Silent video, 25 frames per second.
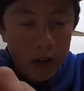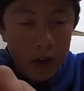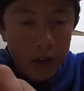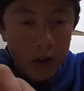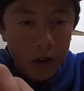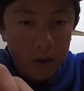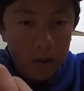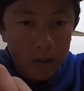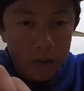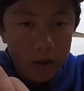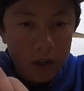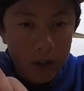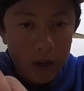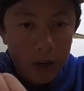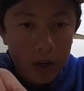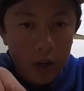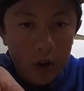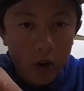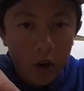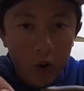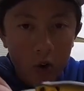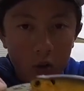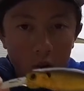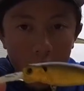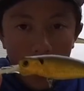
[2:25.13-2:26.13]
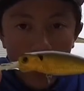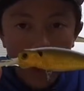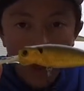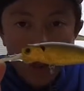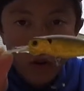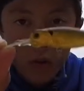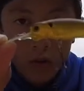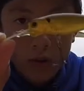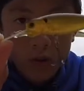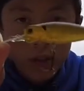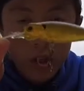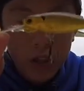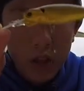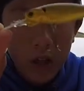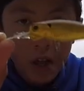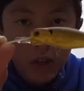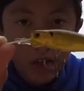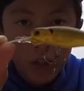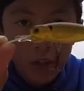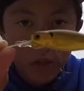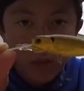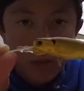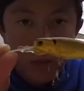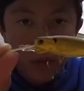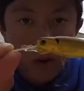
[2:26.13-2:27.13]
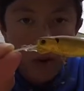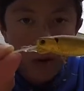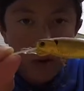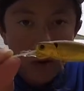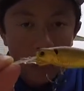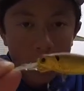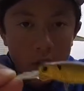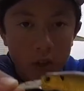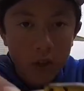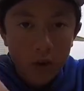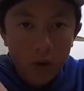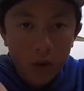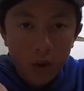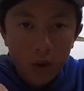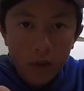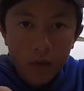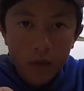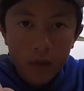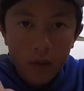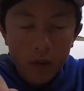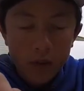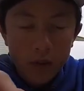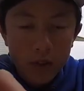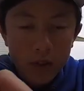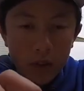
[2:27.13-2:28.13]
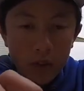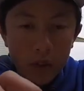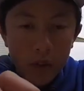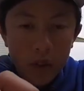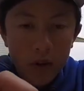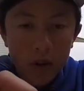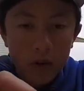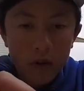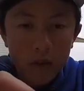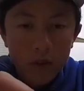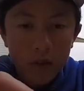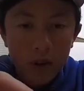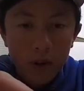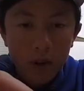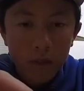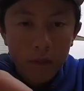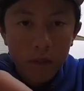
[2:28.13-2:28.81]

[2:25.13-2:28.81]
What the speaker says: It's in a gold color. It's a lot smaller, so good for some of those